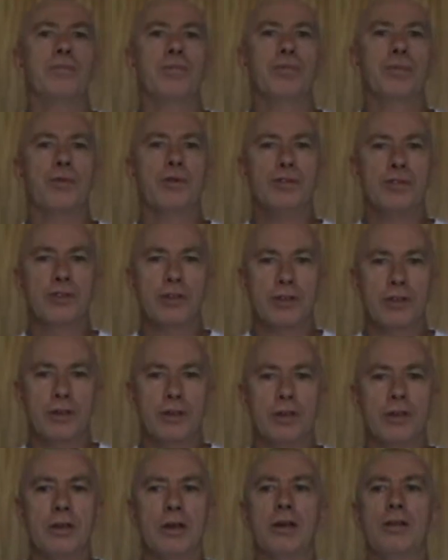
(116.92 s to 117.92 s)
Bruce
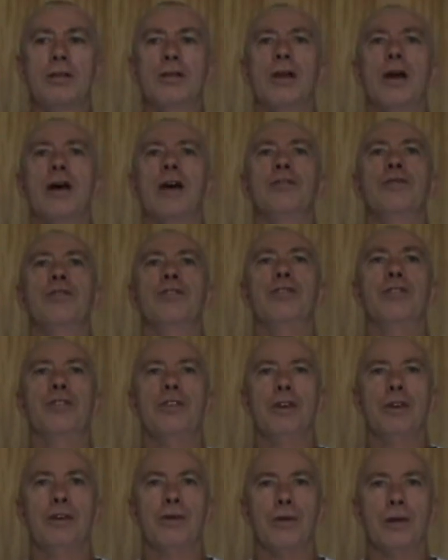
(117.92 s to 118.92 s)
Lee had the
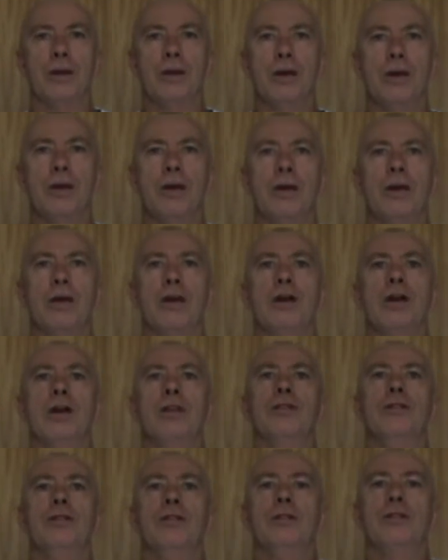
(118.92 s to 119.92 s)
theory
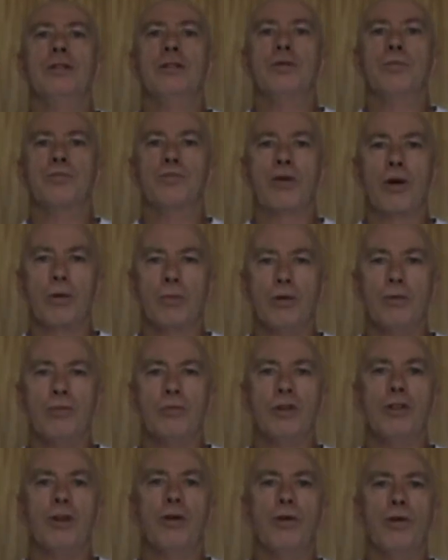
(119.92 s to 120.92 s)
that the problem
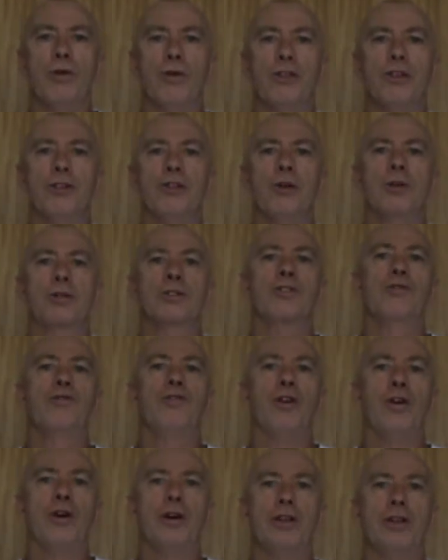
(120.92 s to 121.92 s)
with orthodox
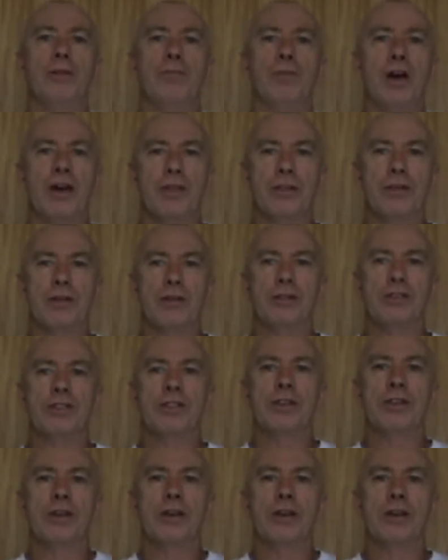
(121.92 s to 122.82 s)
fighting methods